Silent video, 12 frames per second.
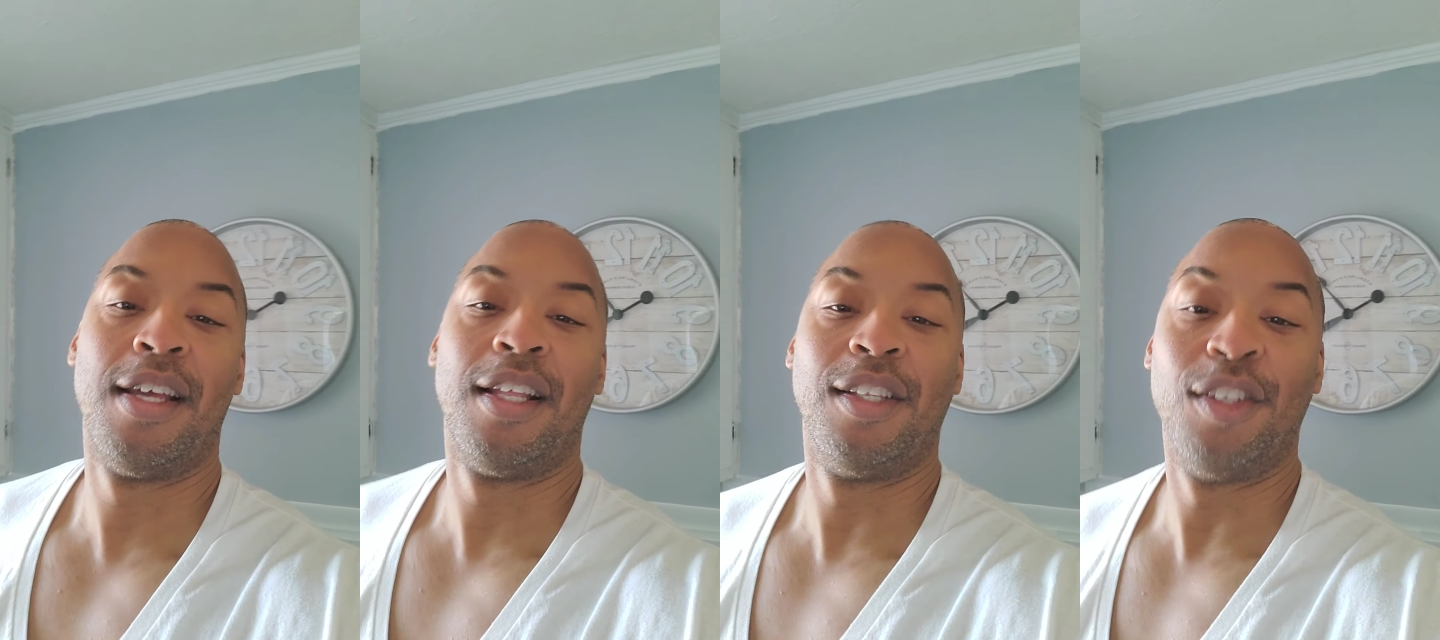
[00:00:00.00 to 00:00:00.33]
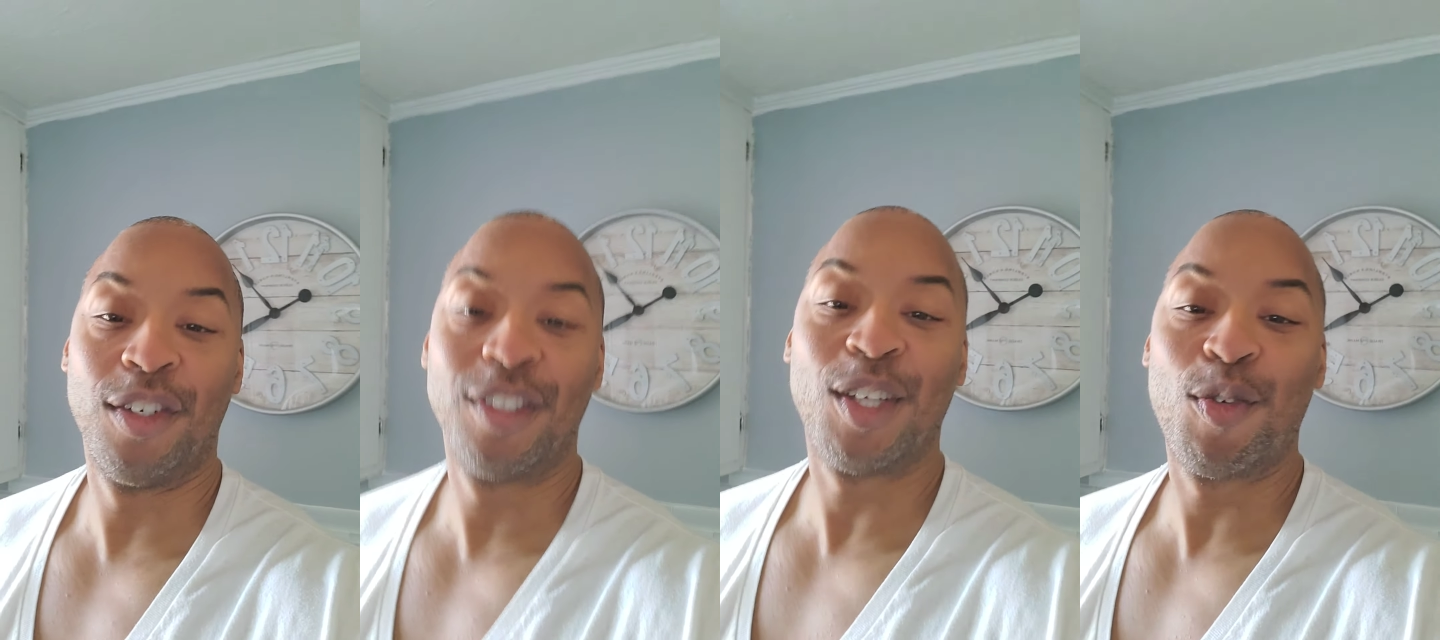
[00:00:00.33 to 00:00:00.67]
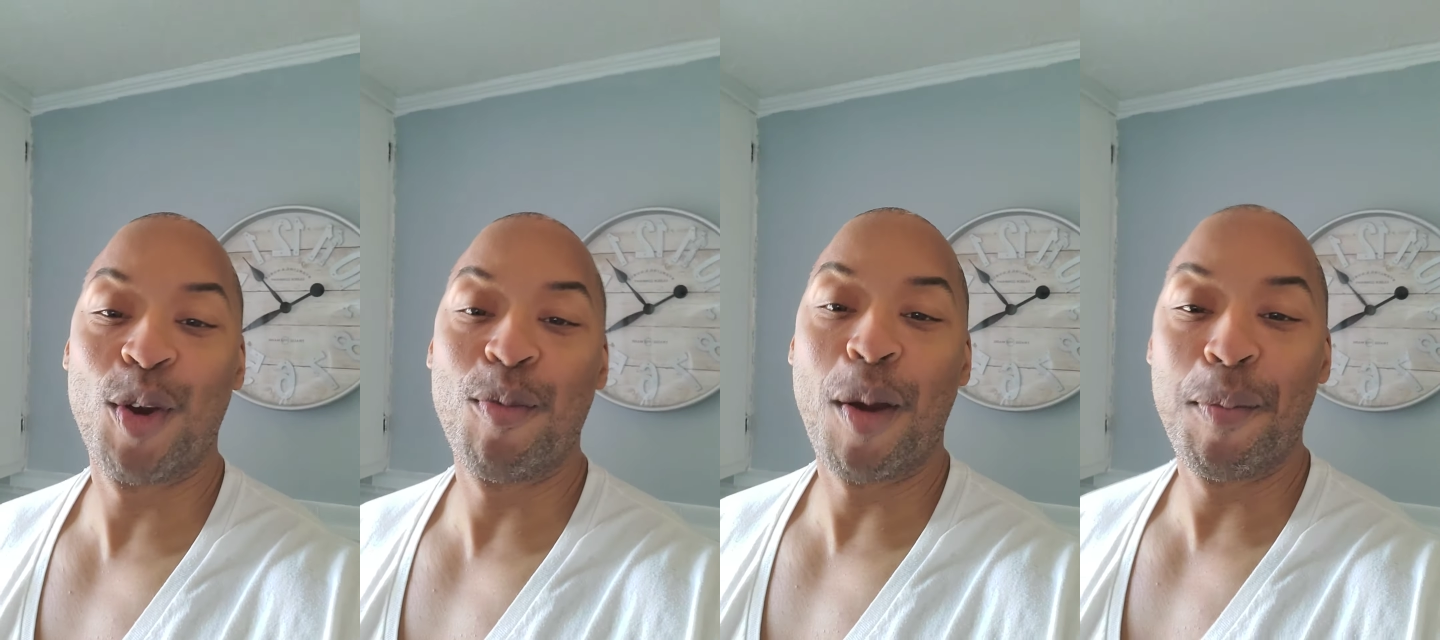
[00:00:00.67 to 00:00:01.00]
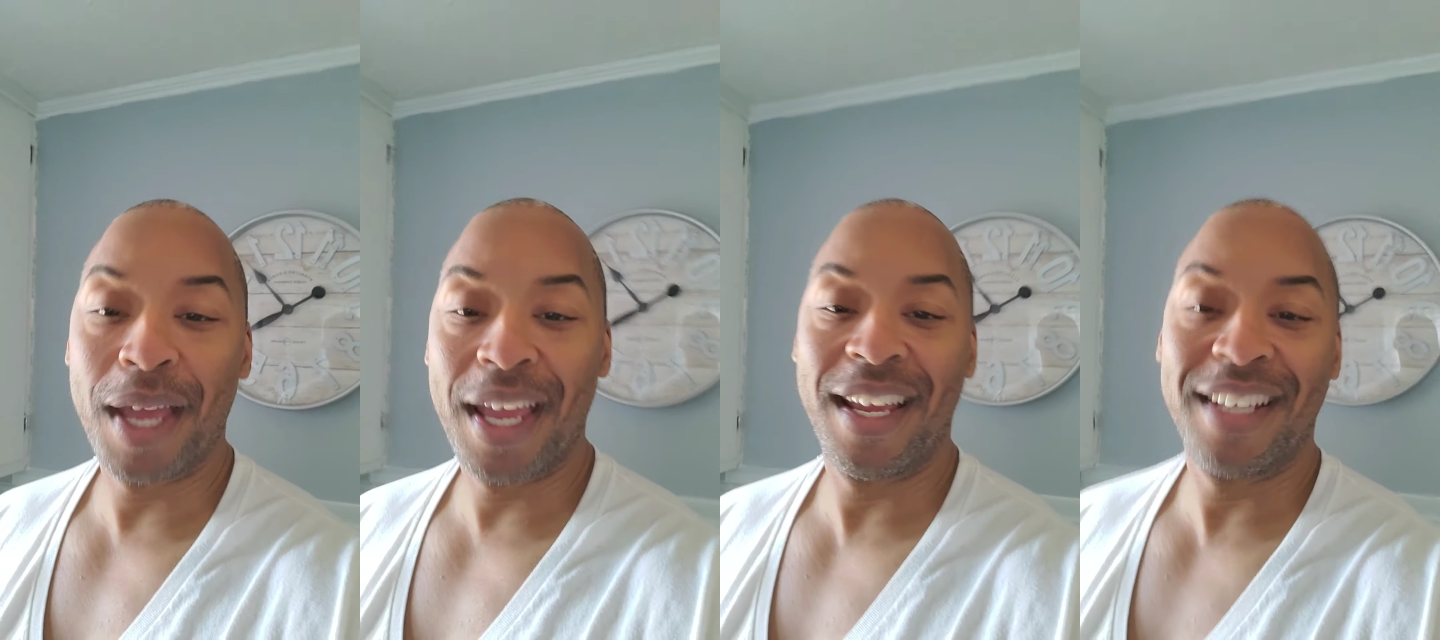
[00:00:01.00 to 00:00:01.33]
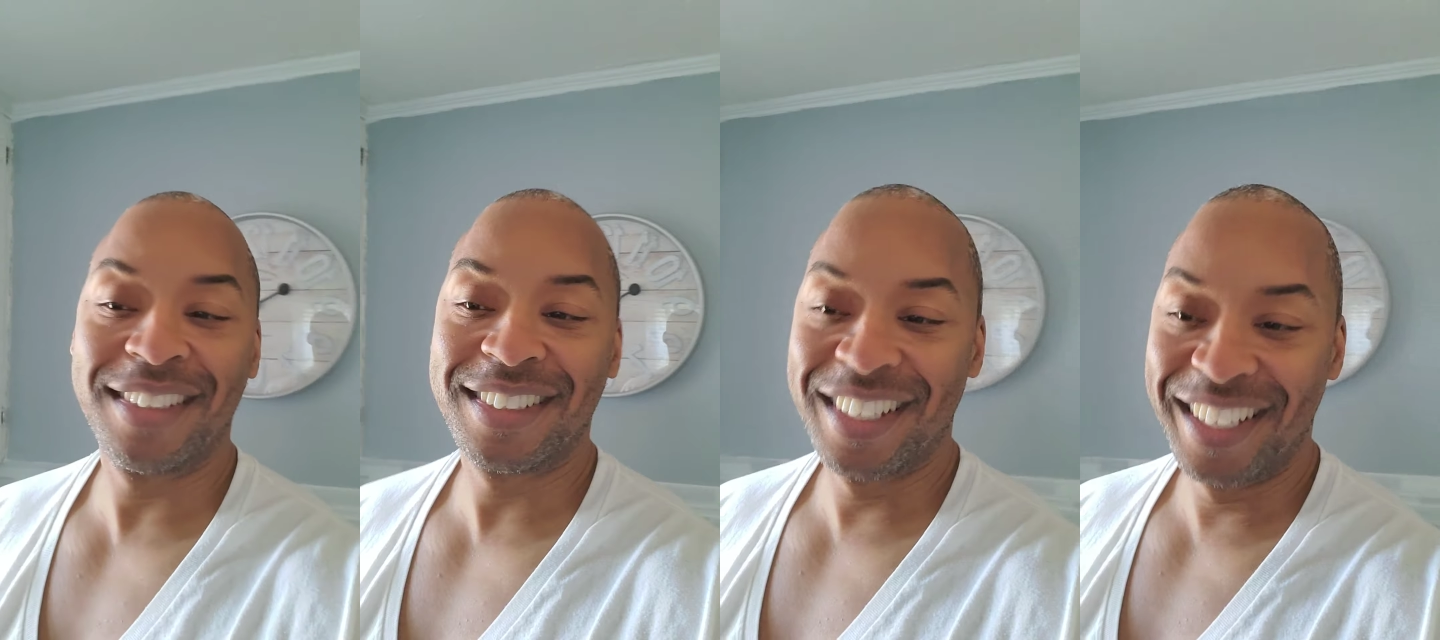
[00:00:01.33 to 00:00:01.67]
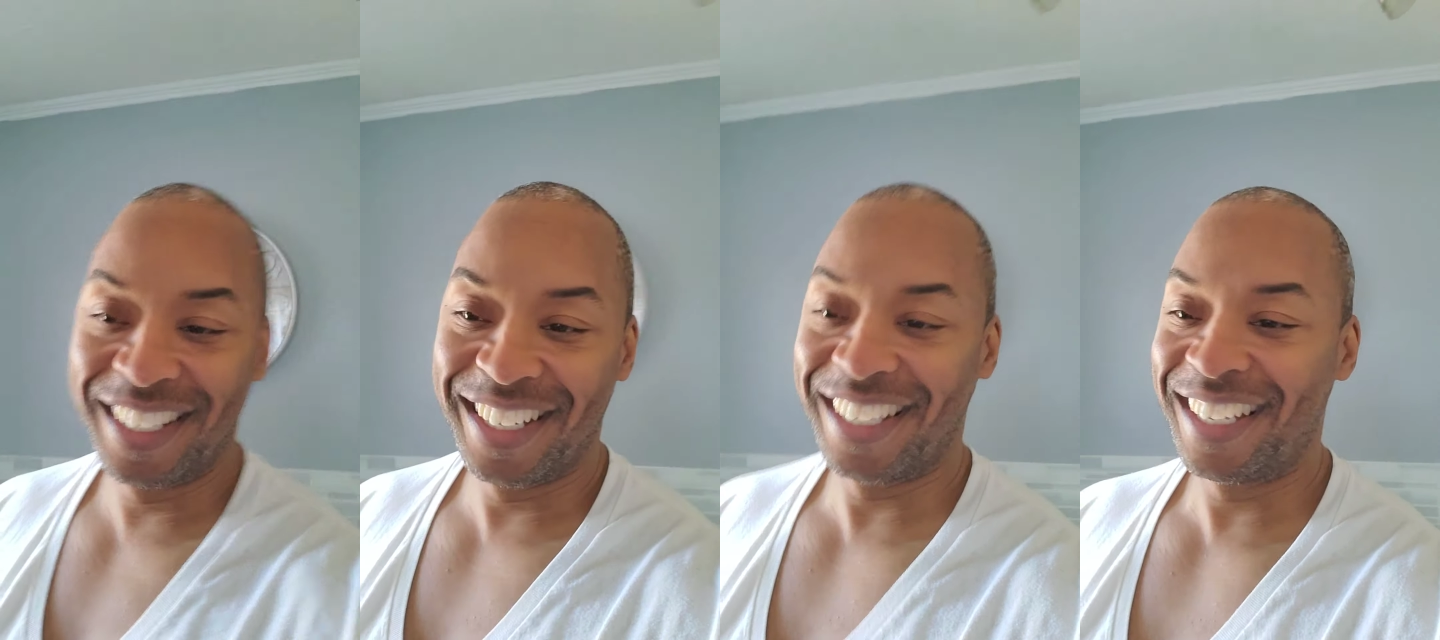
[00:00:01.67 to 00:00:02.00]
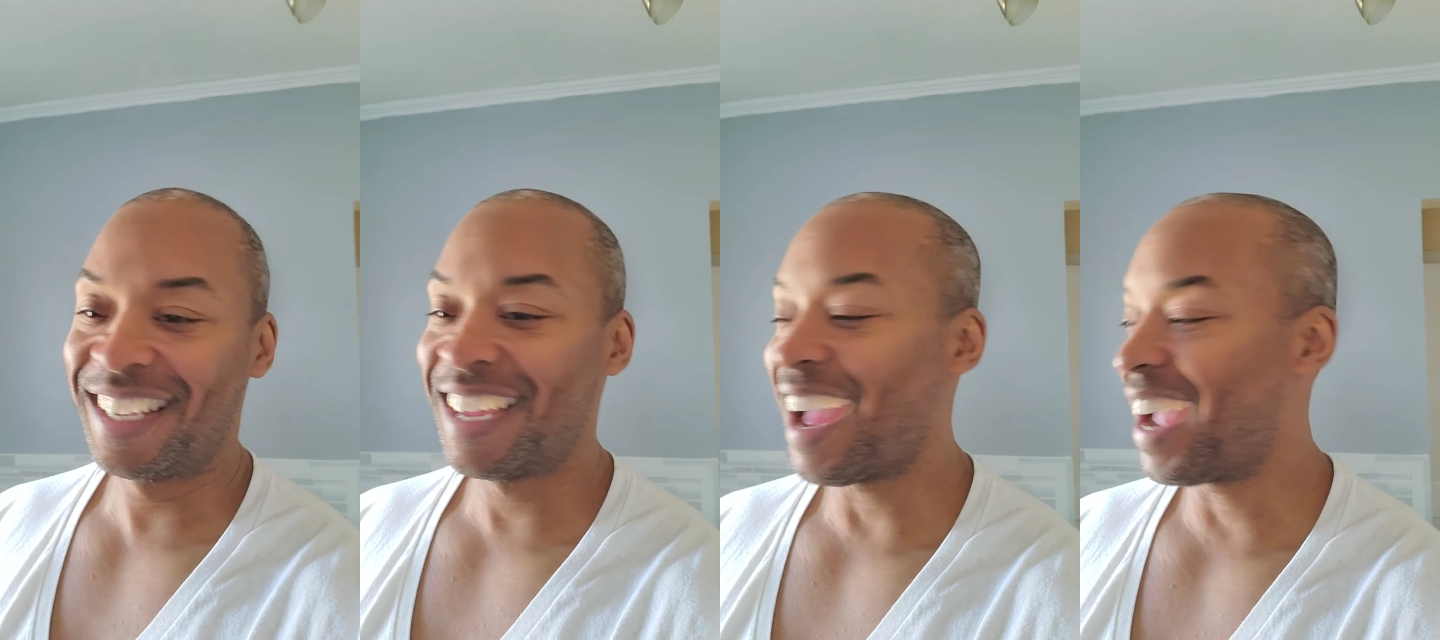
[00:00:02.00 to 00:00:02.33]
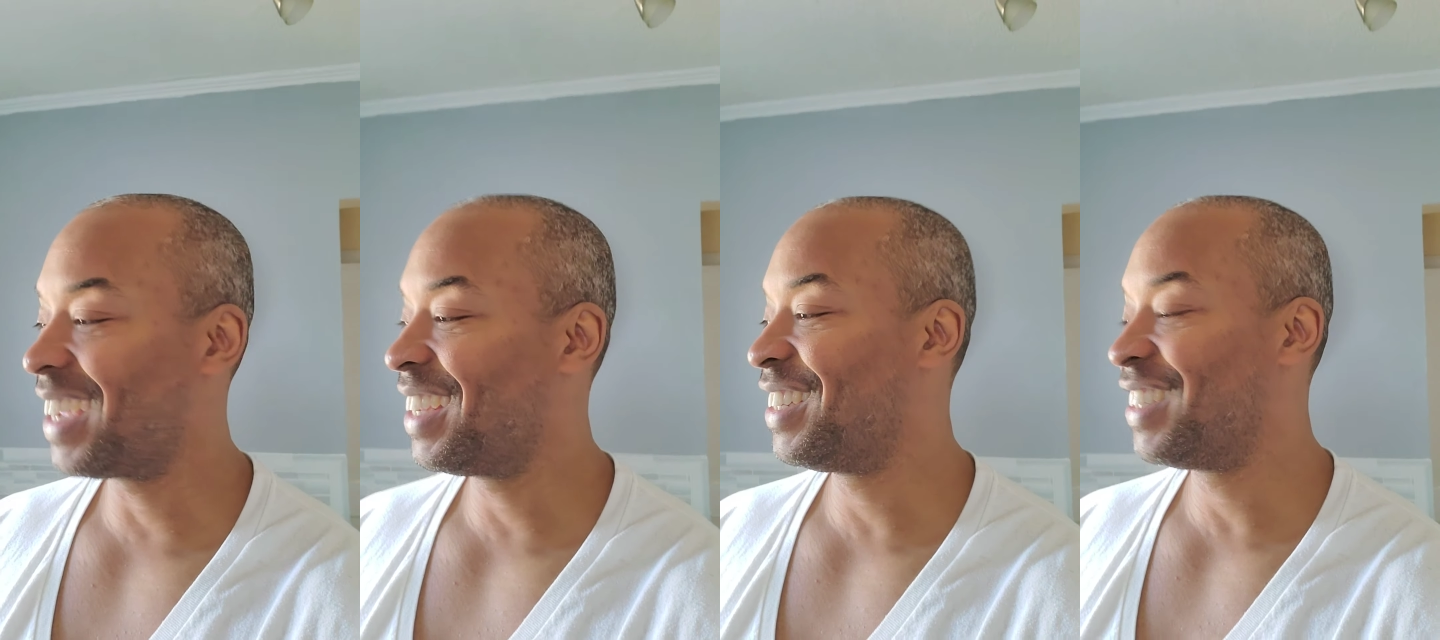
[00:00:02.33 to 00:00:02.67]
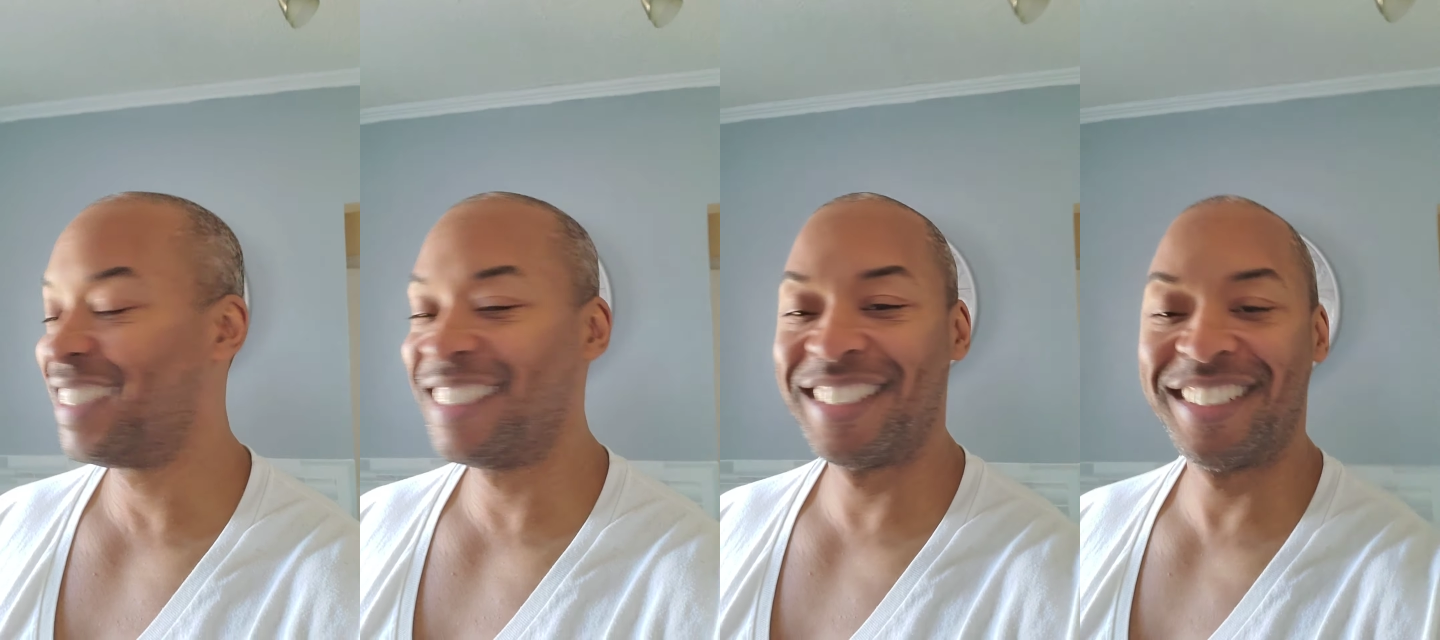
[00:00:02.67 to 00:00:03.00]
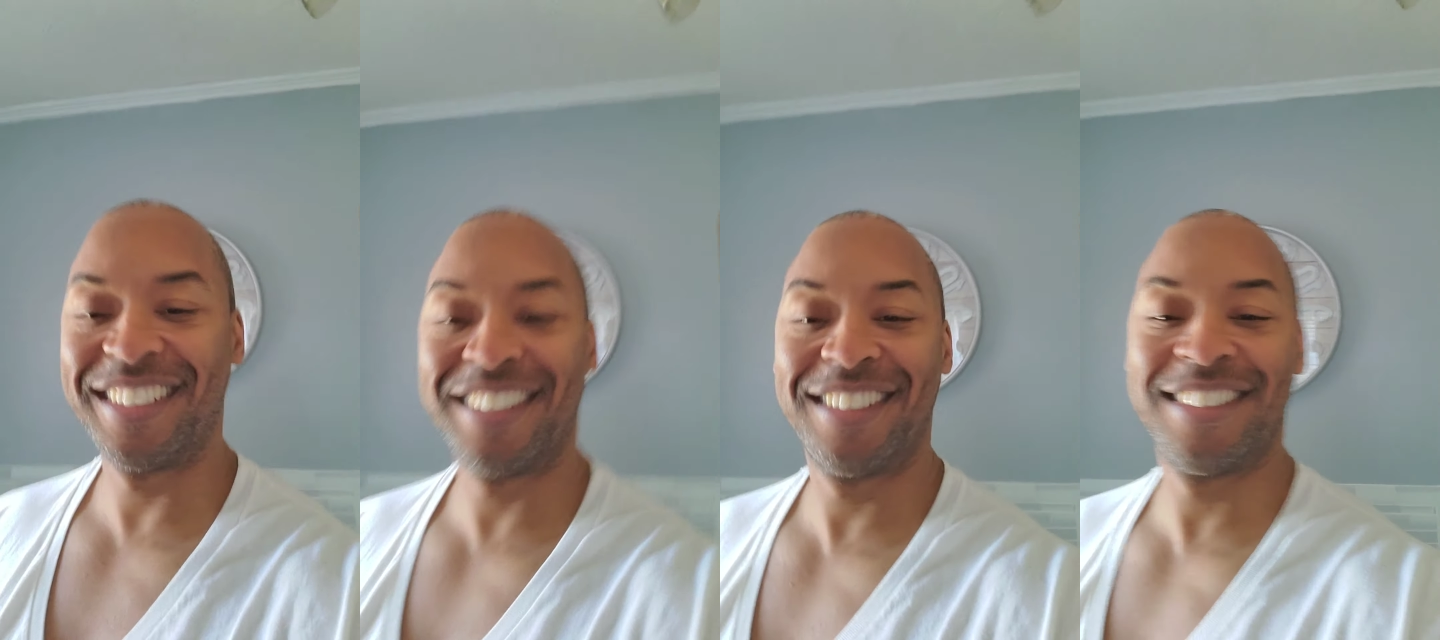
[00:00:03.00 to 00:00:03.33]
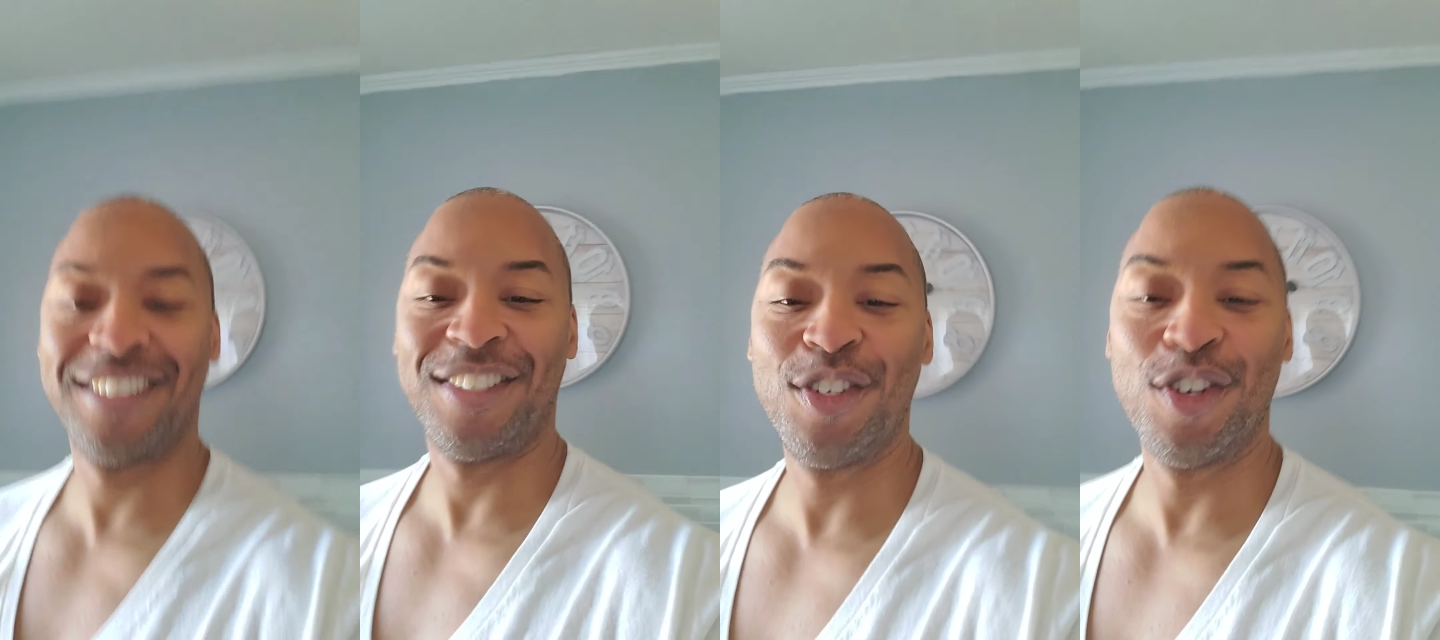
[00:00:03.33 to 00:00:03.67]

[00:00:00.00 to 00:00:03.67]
as long as I wear my mask, I can, uh, you